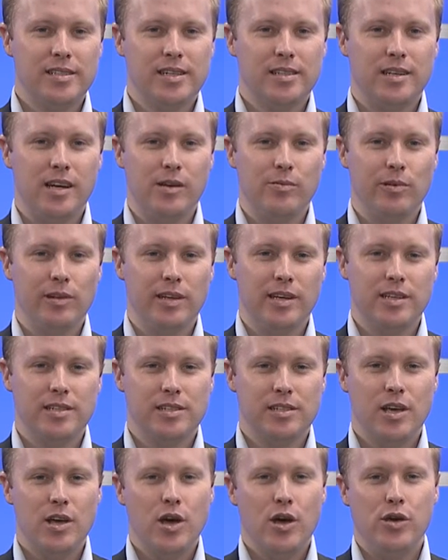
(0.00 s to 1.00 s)
16
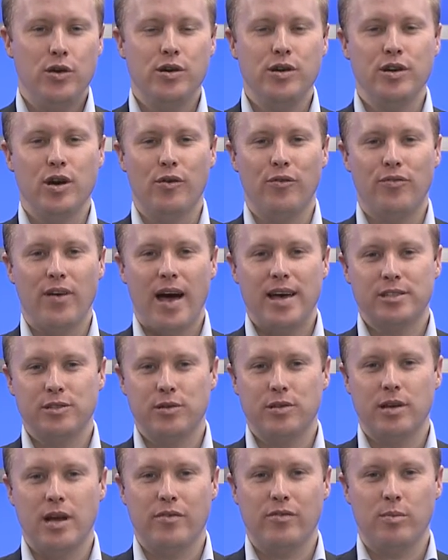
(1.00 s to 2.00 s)
release, you can go
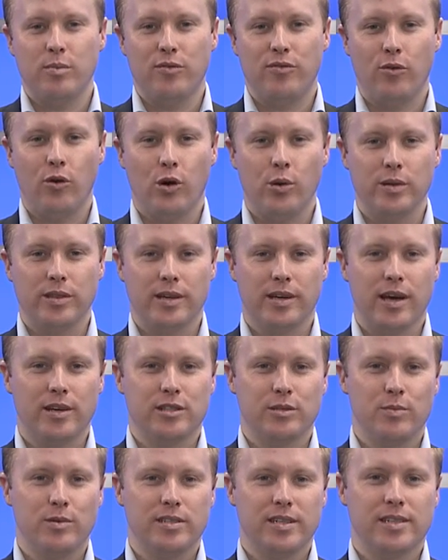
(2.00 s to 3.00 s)
faster than ever before with the
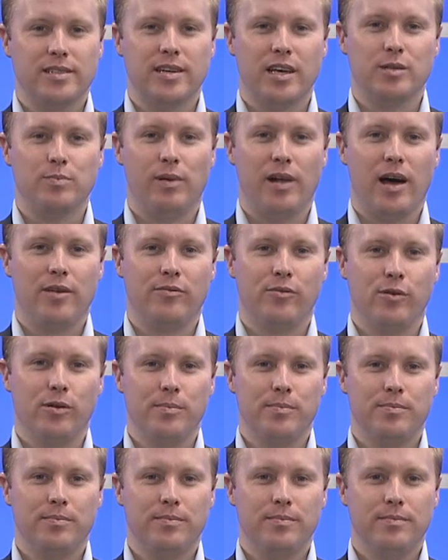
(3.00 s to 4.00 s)
Customer Success
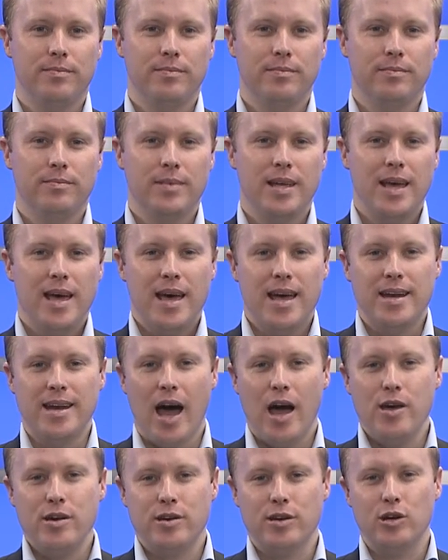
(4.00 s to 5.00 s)
Platform.
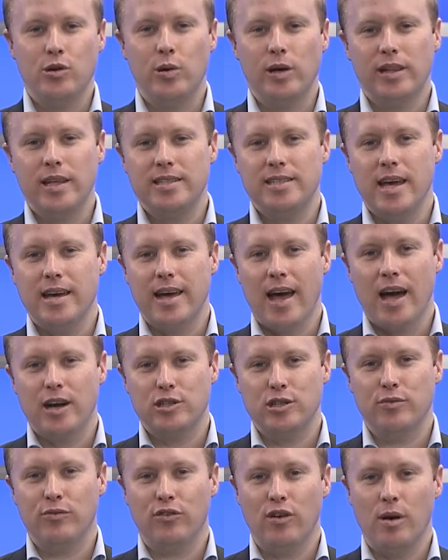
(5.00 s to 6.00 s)
Now you can quickly take
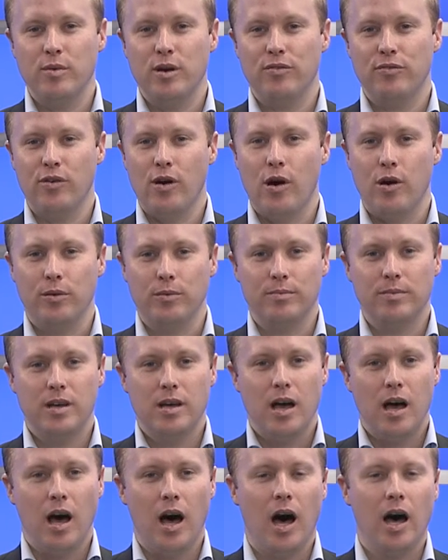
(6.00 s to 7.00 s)
action from your phone,
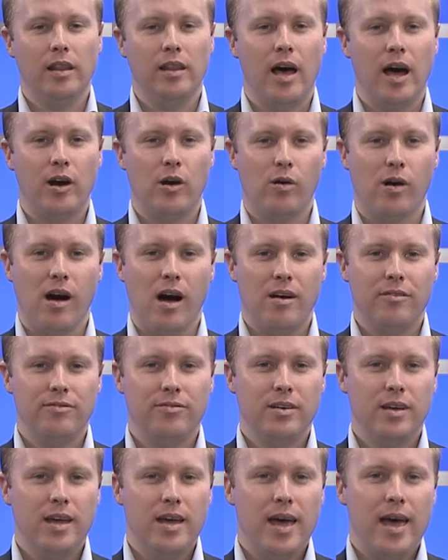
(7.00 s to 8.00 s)
online or
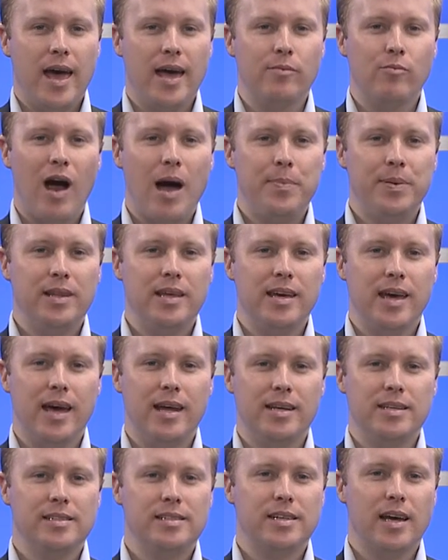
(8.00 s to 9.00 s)
off, and rapidly
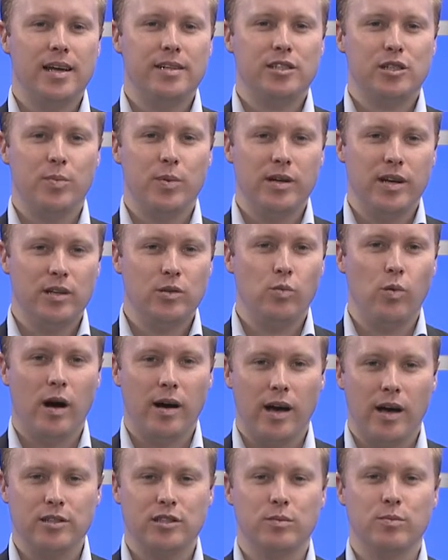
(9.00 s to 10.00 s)
gain insights to predict
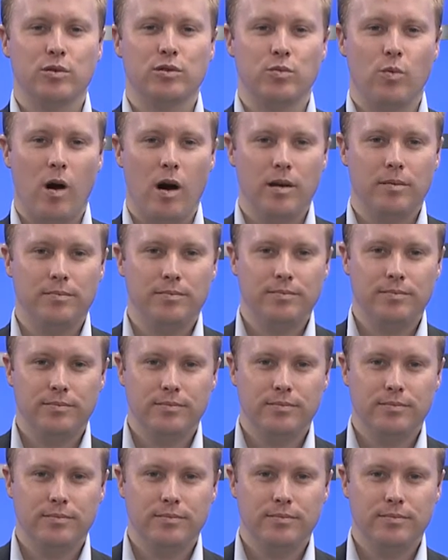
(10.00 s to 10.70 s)
what customers want.